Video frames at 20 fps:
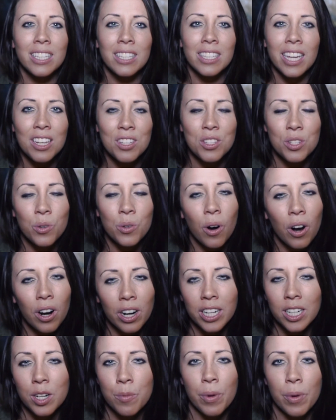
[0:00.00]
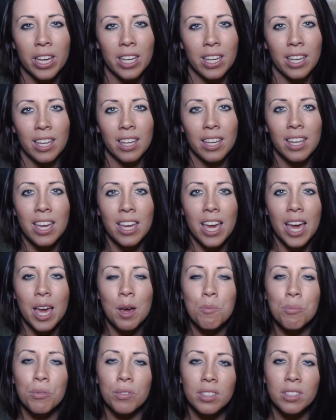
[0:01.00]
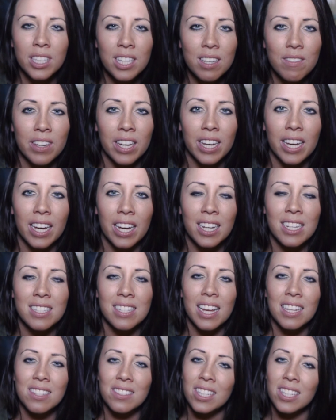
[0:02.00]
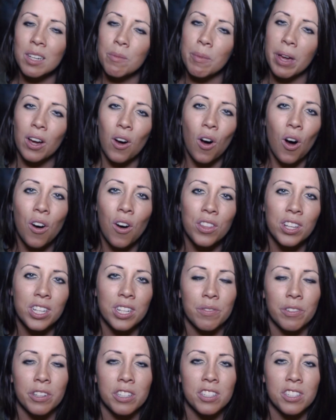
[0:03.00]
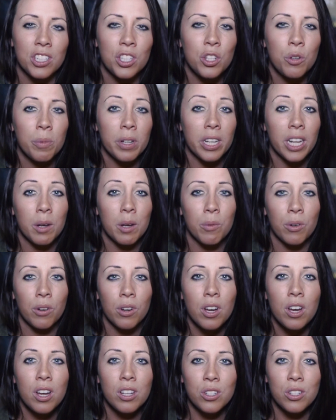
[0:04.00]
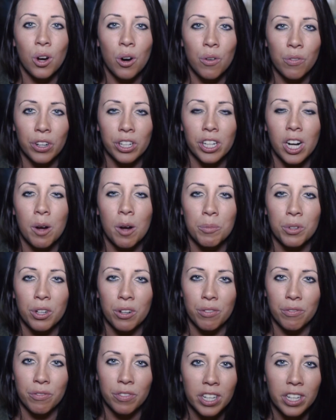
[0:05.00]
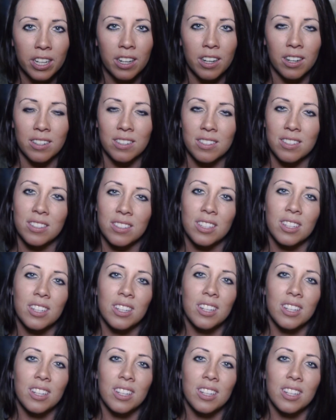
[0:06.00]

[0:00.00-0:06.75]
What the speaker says: Yes, you are going to make it, and believe it, because that's going to make all the difference in you being able to overcome your fears.